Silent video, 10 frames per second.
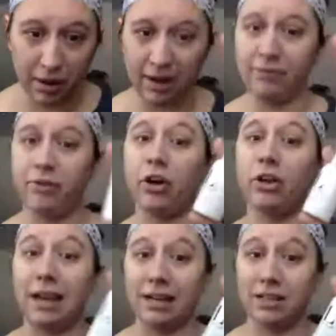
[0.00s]
is by and
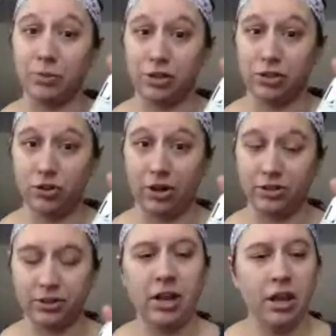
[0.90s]
far our lightest
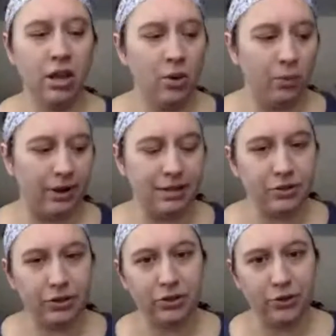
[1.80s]
moisturizer. When I
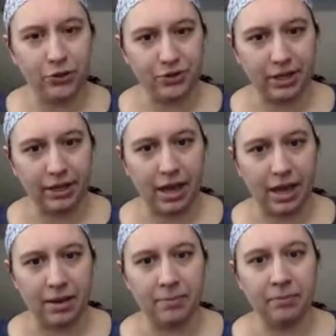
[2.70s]
started using
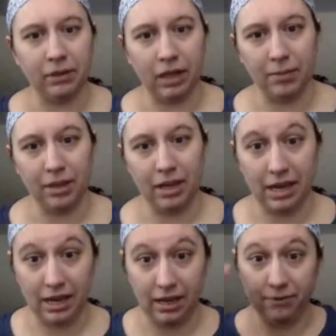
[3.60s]
LimeLight
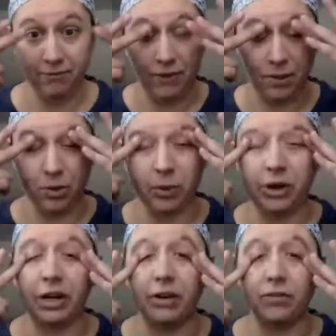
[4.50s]
in
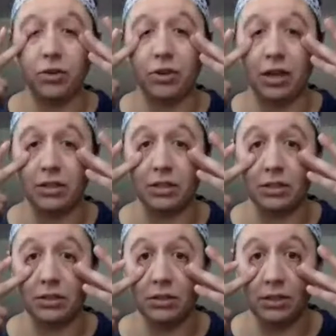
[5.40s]
February of
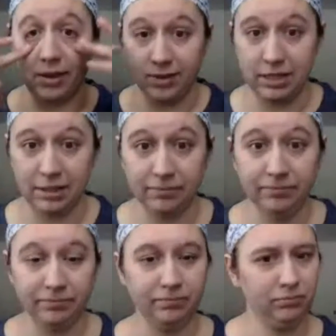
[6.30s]
2017,
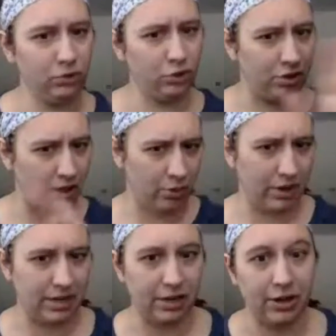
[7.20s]
so not
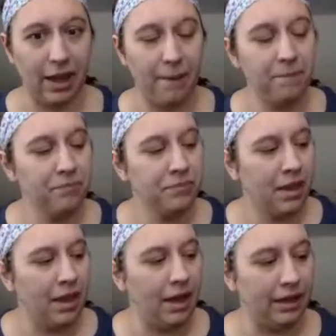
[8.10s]
quite a year yet,
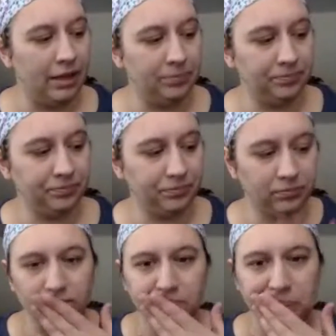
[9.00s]

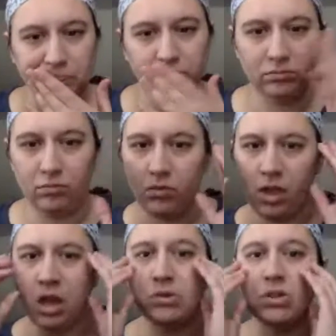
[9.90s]

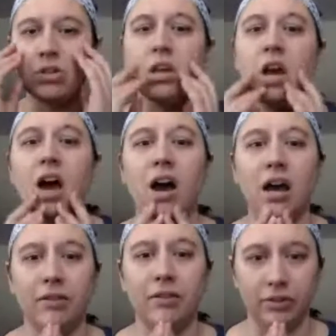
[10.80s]
I was just
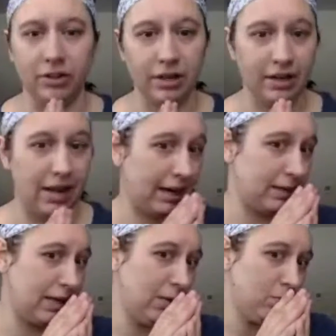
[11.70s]
covered in
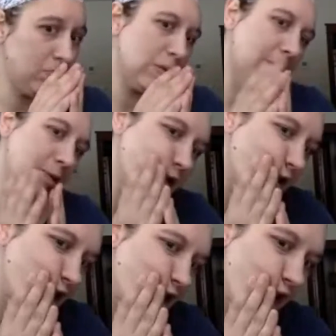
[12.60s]
acne. I
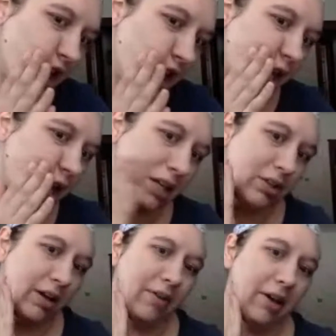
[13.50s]
mean, you can see I
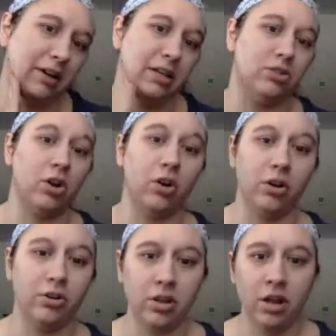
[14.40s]
still have acne
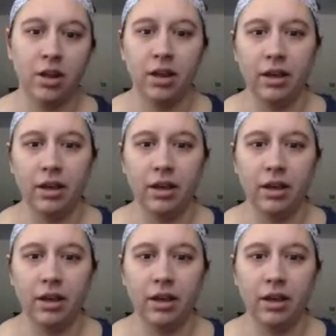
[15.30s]
scars.